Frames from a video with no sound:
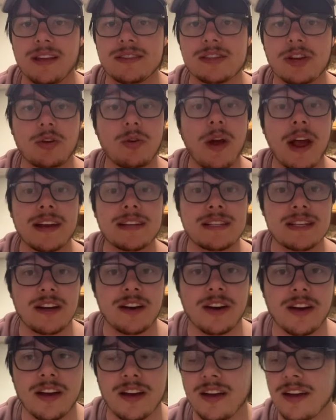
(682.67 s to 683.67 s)
It's a
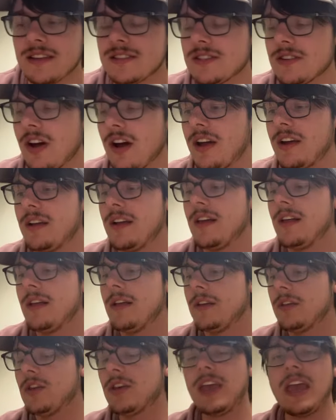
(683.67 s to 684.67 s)
criteria. It's not,
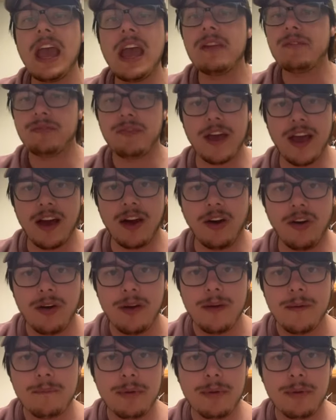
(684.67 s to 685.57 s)
you can't fail,